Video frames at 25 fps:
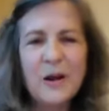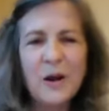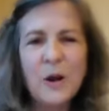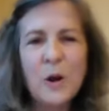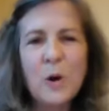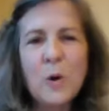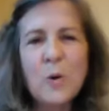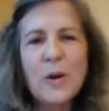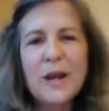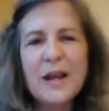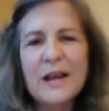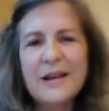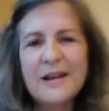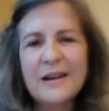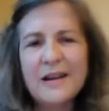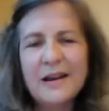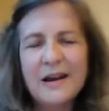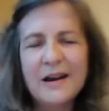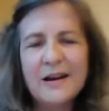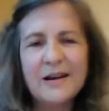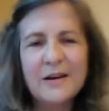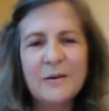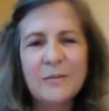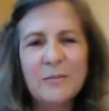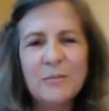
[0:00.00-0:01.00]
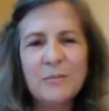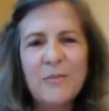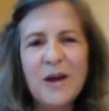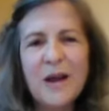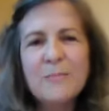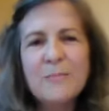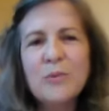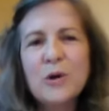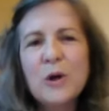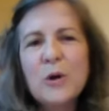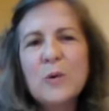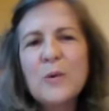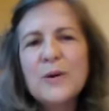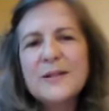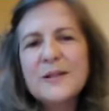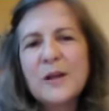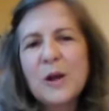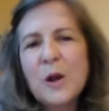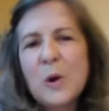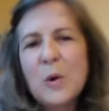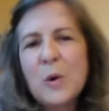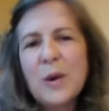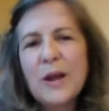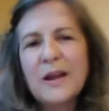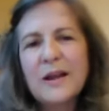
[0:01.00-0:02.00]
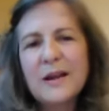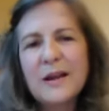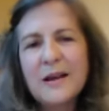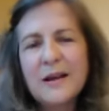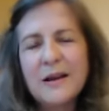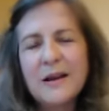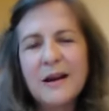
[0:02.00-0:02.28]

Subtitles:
quick, my book was a quick